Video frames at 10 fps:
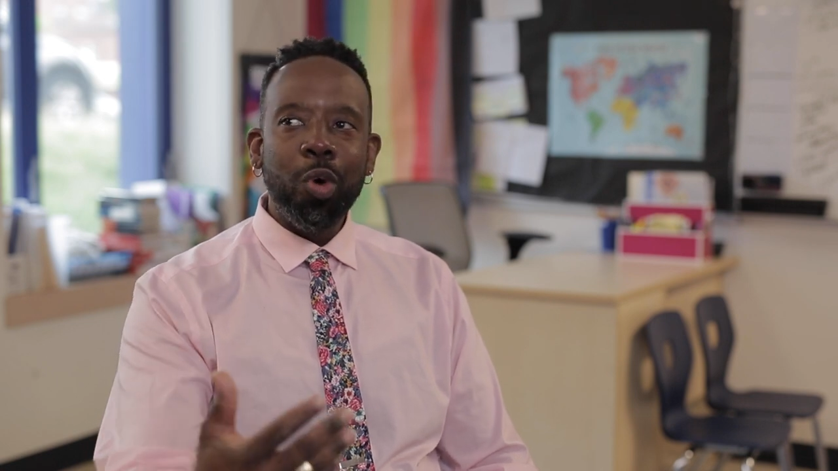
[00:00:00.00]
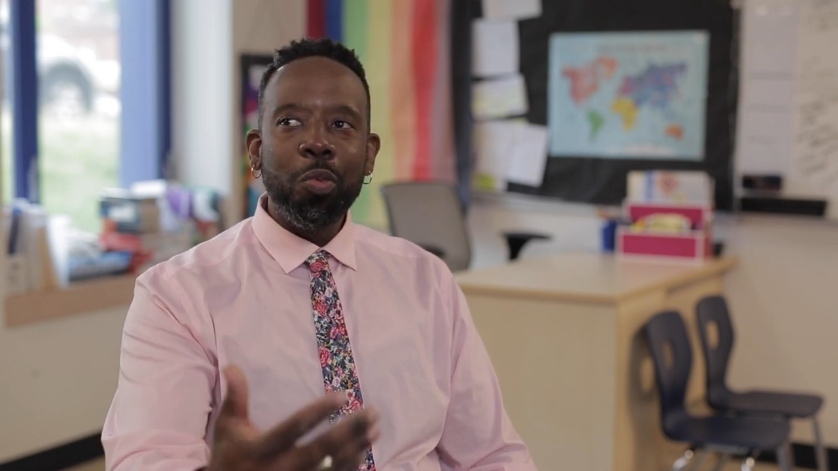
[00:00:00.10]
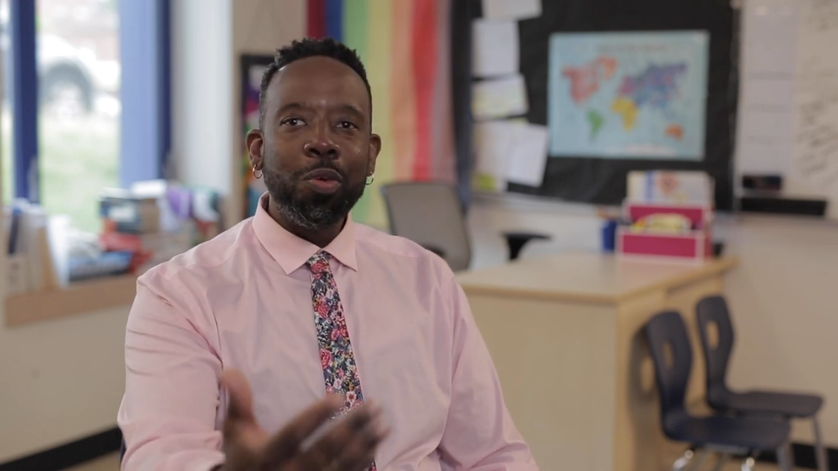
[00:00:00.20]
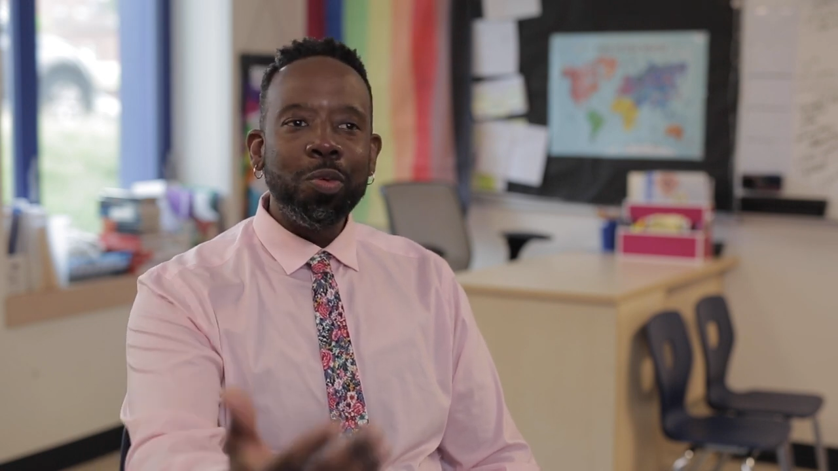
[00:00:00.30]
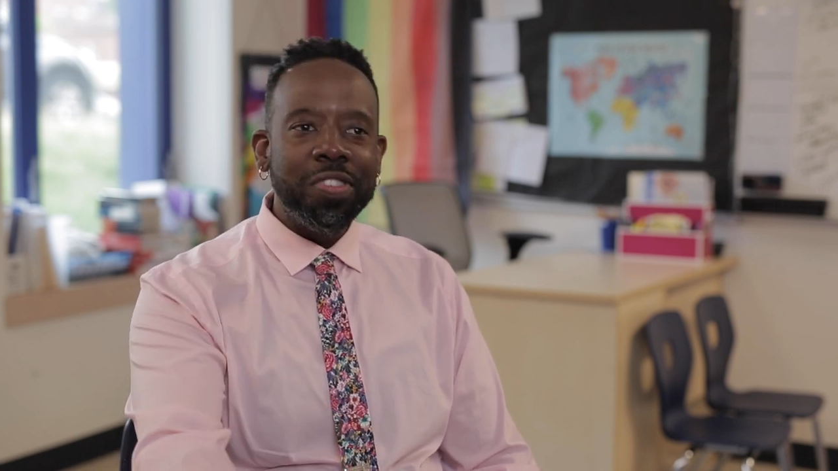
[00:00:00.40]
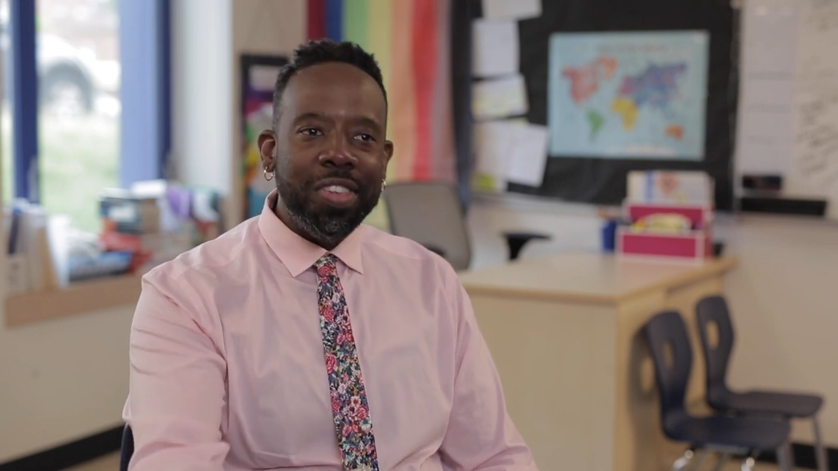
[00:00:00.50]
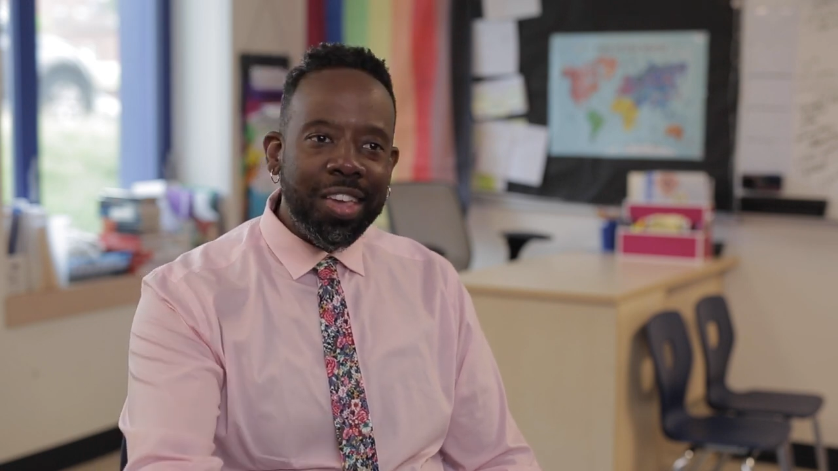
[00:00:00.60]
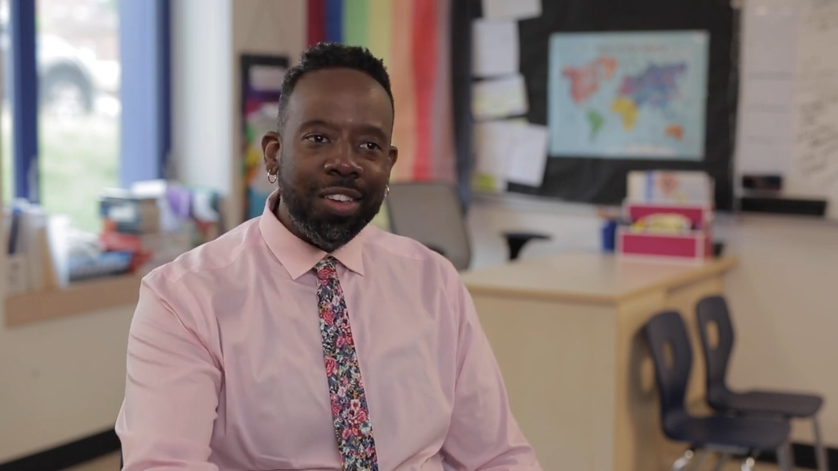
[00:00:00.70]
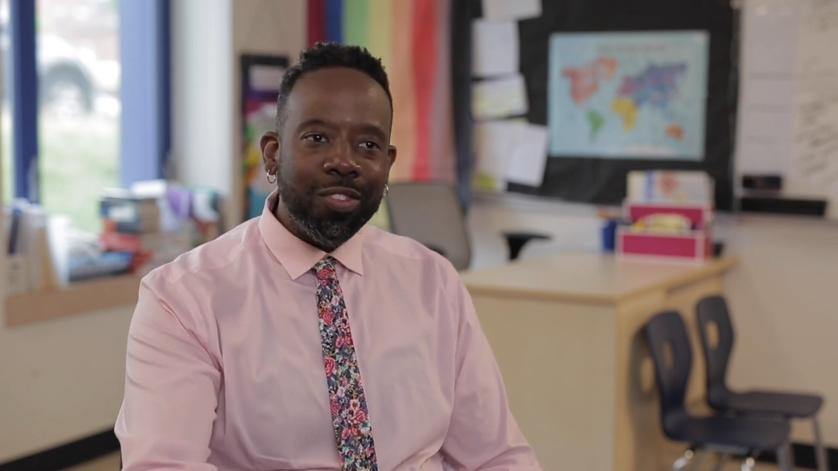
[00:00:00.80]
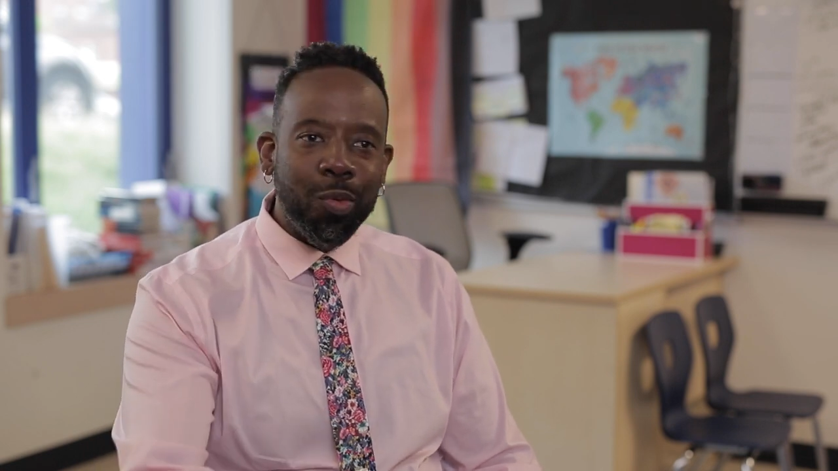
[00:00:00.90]
what we
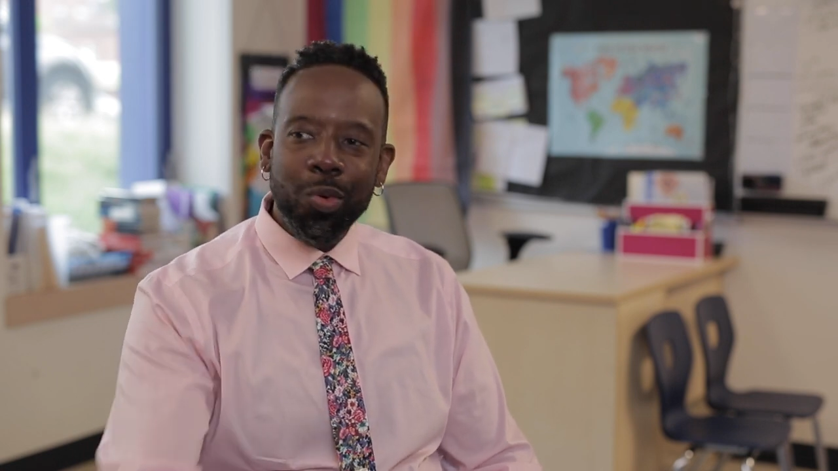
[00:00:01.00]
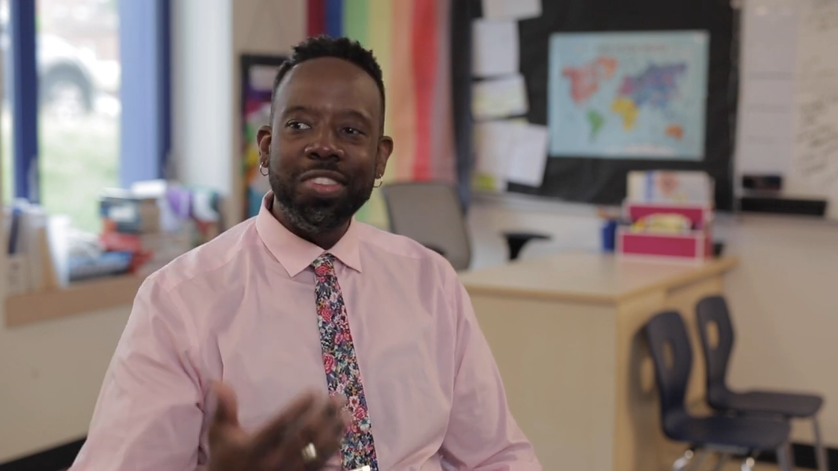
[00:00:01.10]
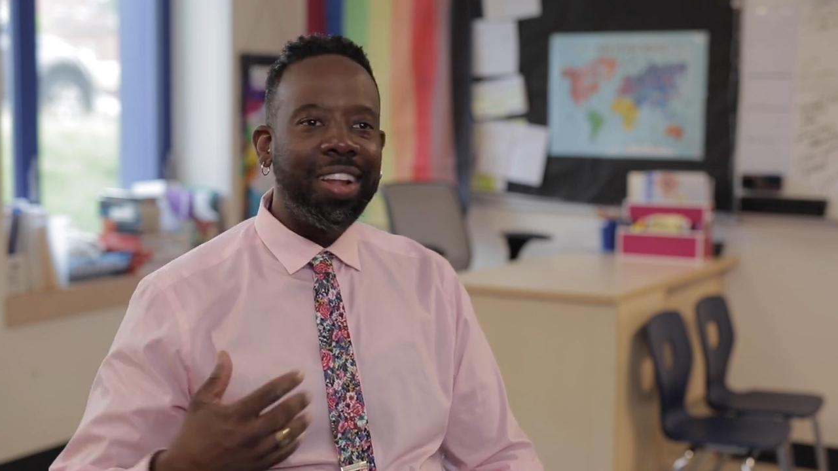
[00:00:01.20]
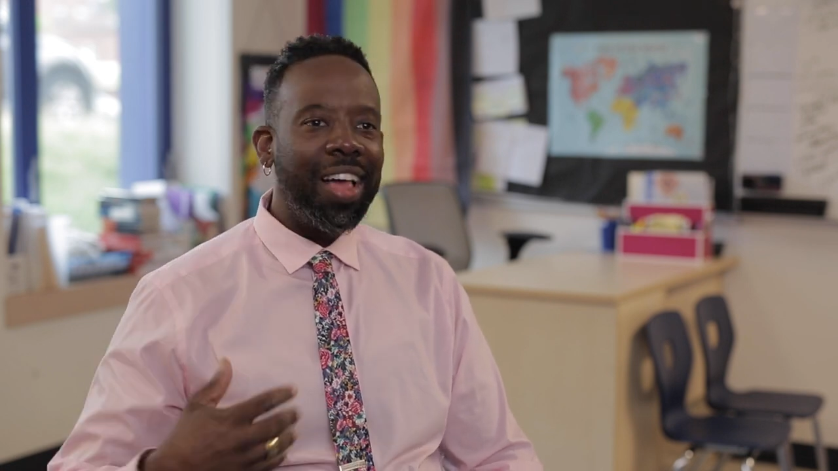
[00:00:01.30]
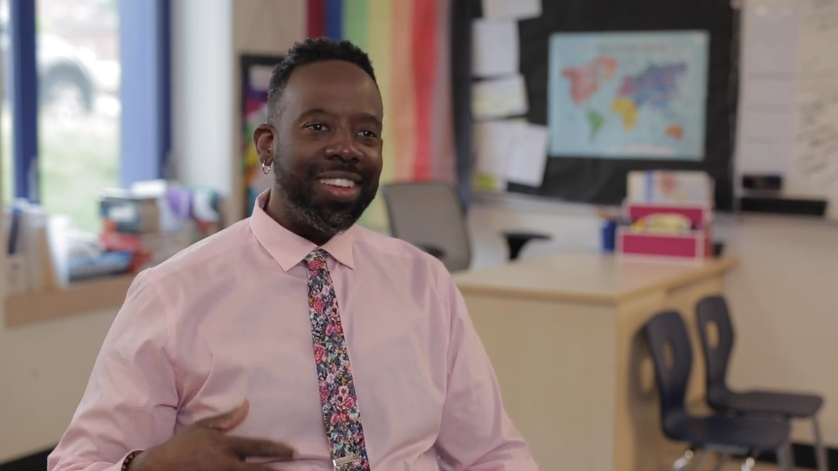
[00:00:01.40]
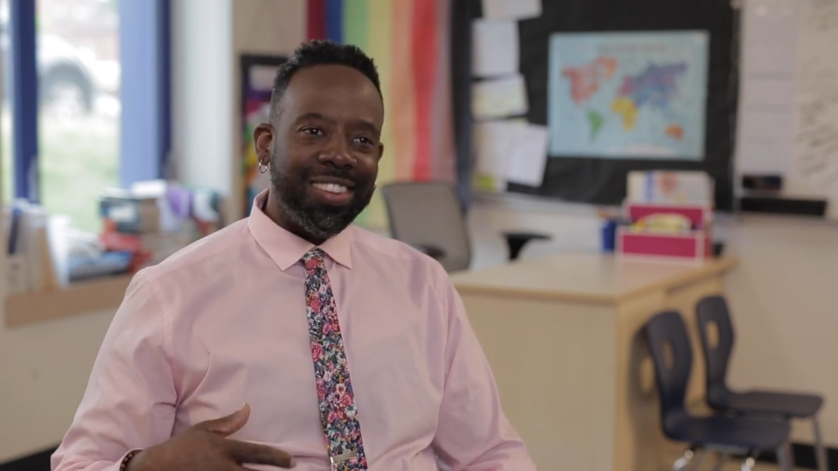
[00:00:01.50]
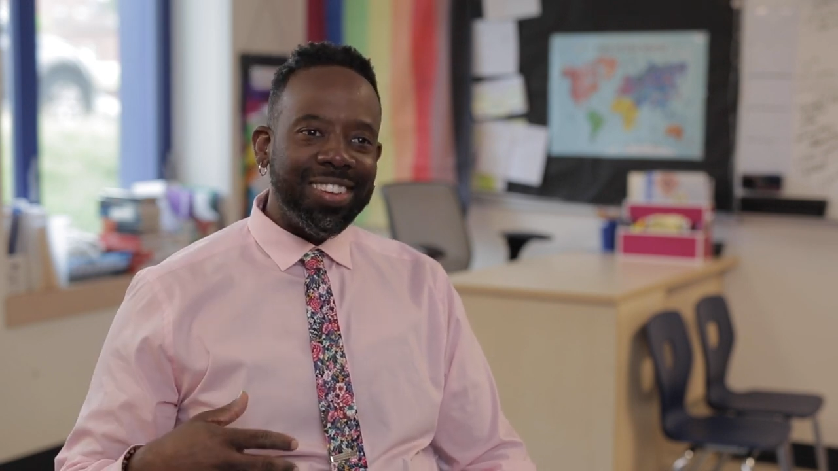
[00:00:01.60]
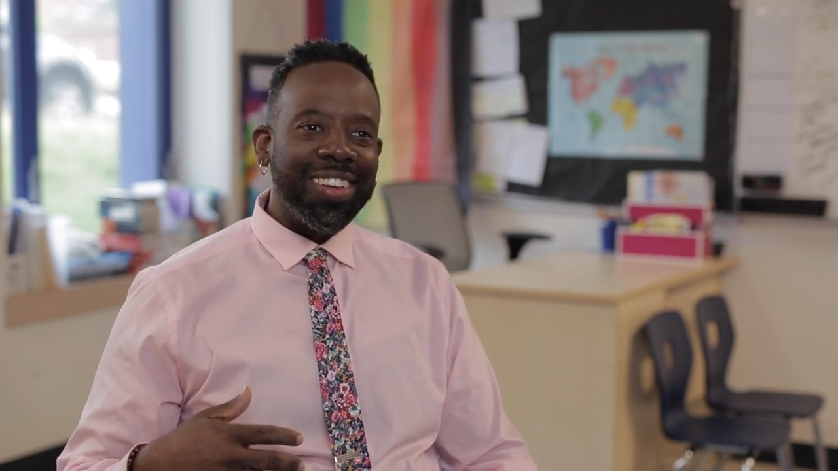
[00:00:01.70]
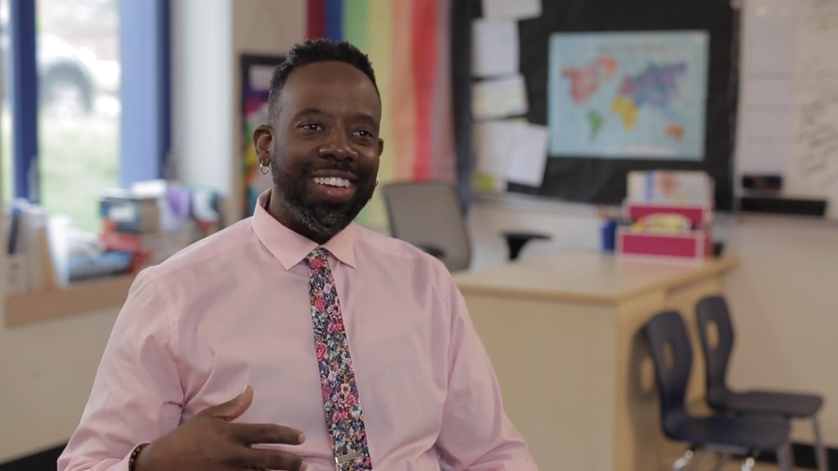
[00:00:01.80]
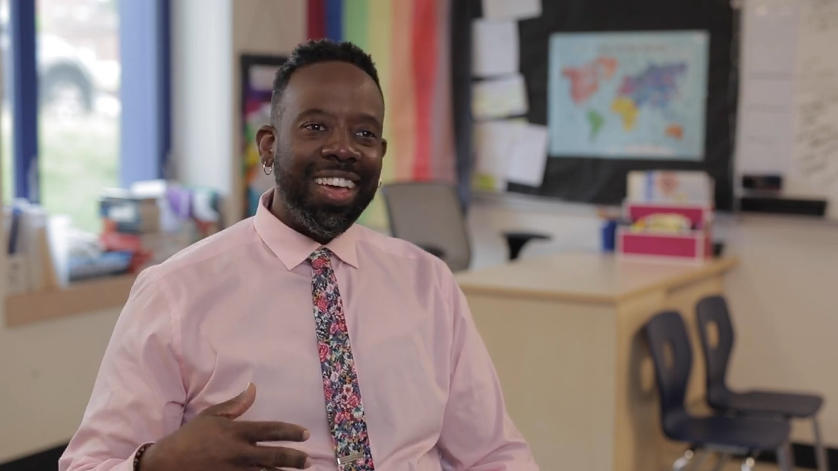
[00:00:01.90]
received was
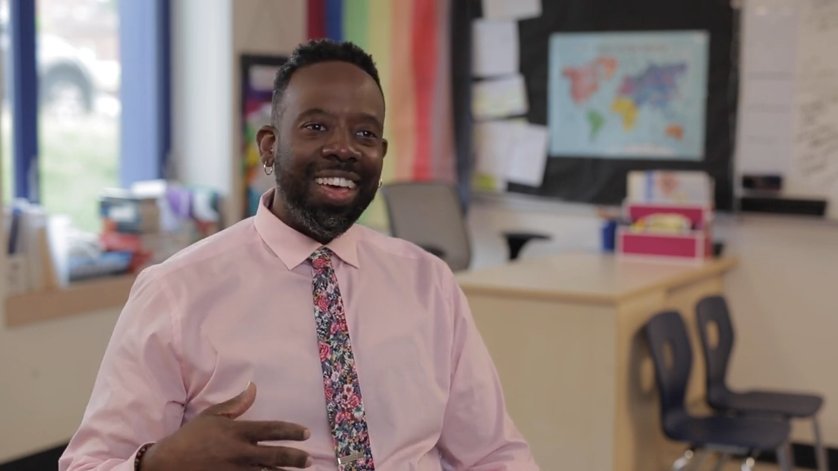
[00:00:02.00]
Elijah.